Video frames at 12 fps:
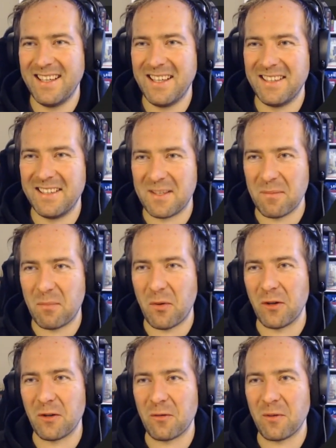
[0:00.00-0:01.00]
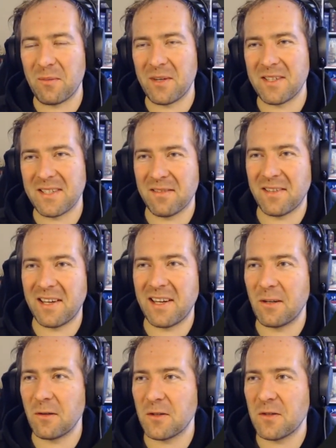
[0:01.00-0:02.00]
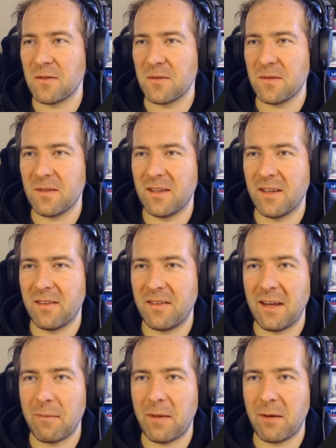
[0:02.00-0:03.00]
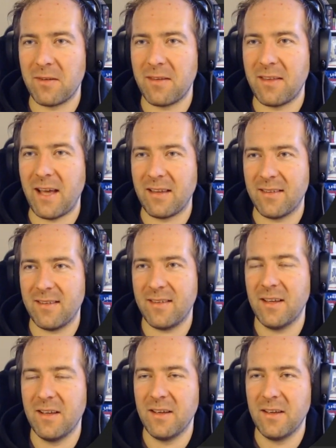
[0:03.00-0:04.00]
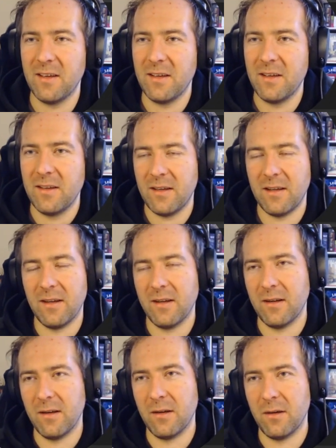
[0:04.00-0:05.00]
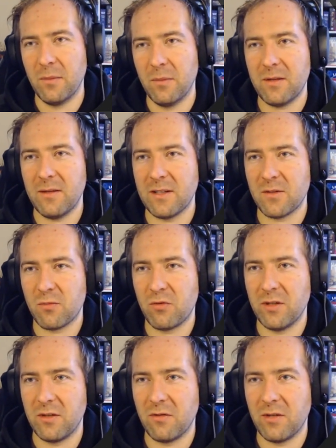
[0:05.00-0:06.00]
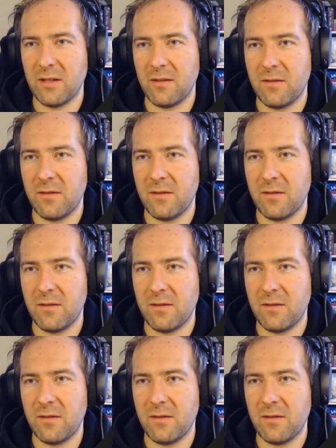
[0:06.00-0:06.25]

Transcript: disappointed with myself that I did not think about that. But let's print grid